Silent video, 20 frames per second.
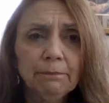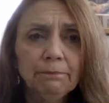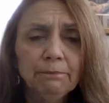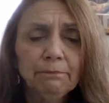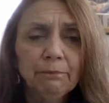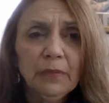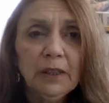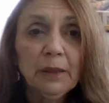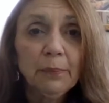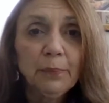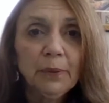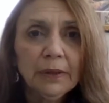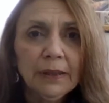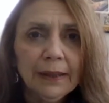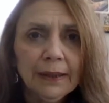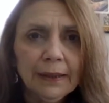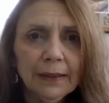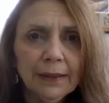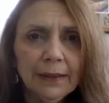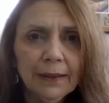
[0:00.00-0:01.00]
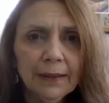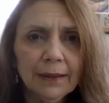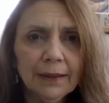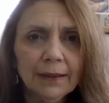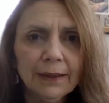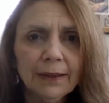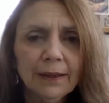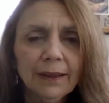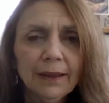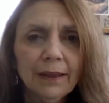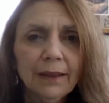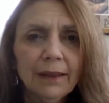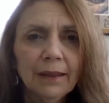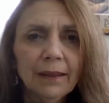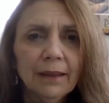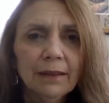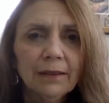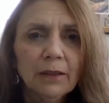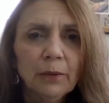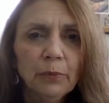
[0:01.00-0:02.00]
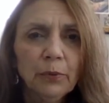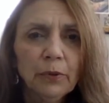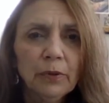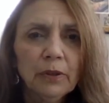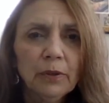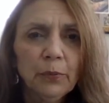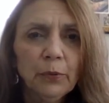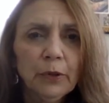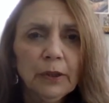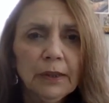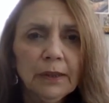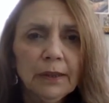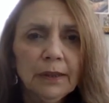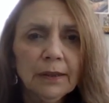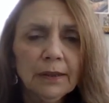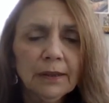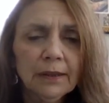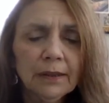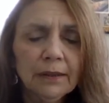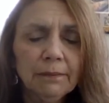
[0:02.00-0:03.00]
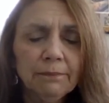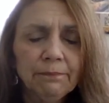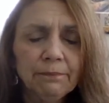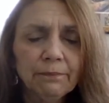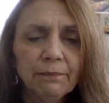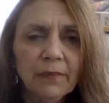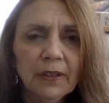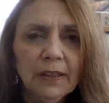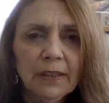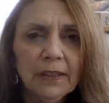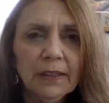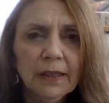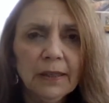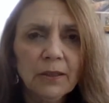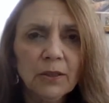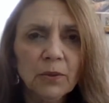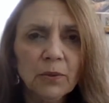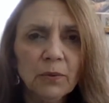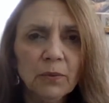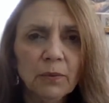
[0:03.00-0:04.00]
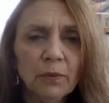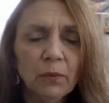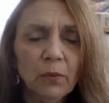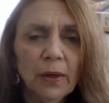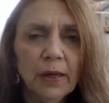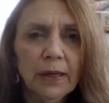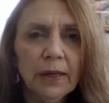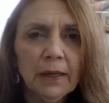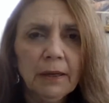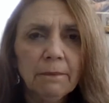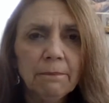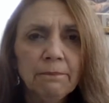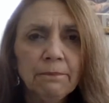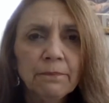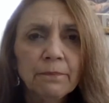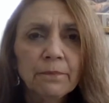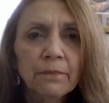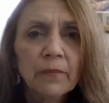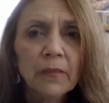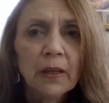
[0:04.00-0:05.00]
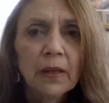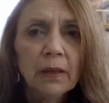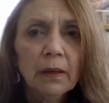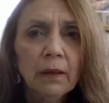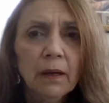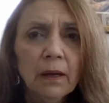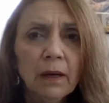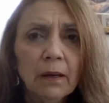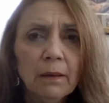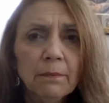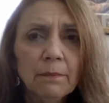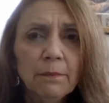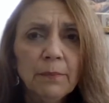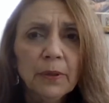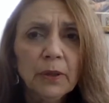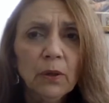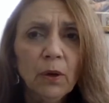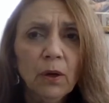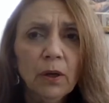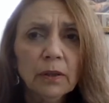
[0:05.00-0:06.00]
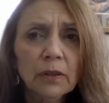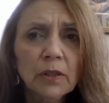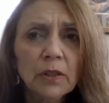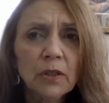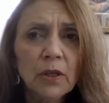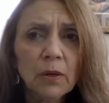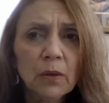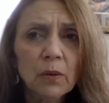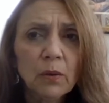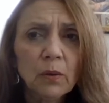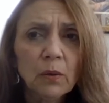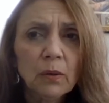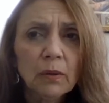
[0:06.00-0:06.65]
manipulated to put it in a nicer way, but also